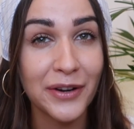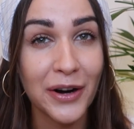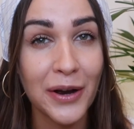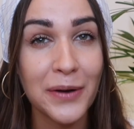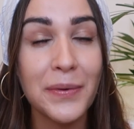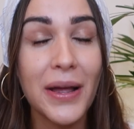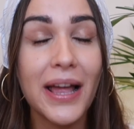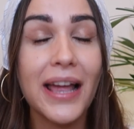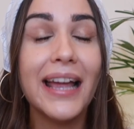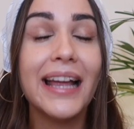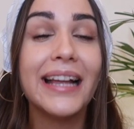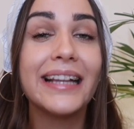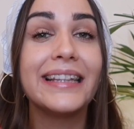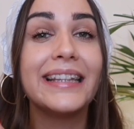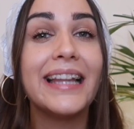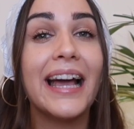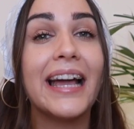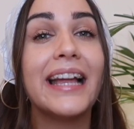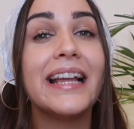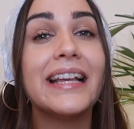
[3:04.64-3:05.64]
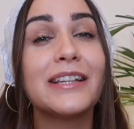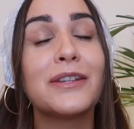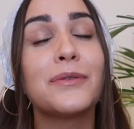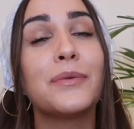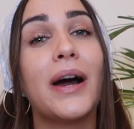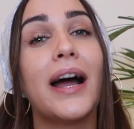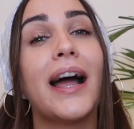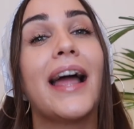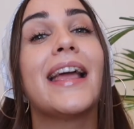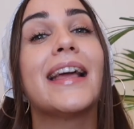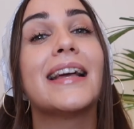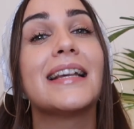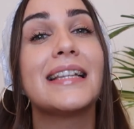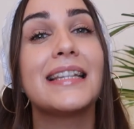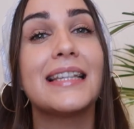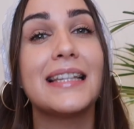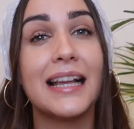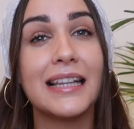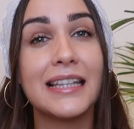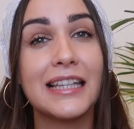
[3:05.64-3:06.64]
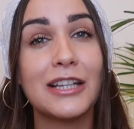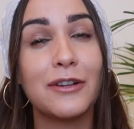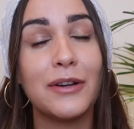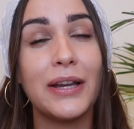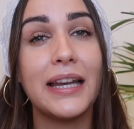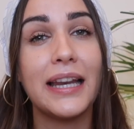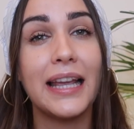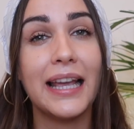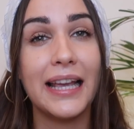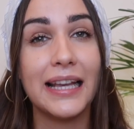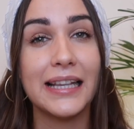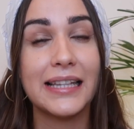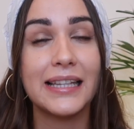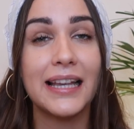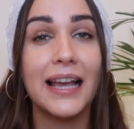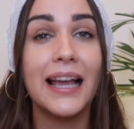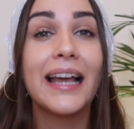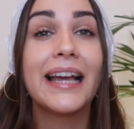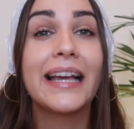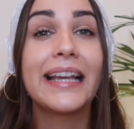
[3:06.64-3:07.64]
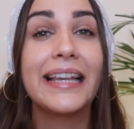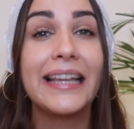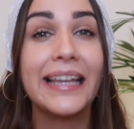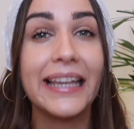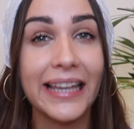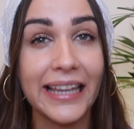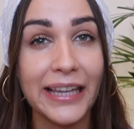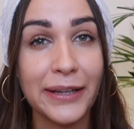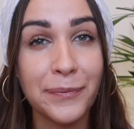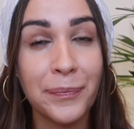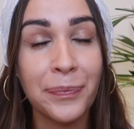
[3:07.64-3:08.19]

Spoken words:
from. That is why sunscreen is key.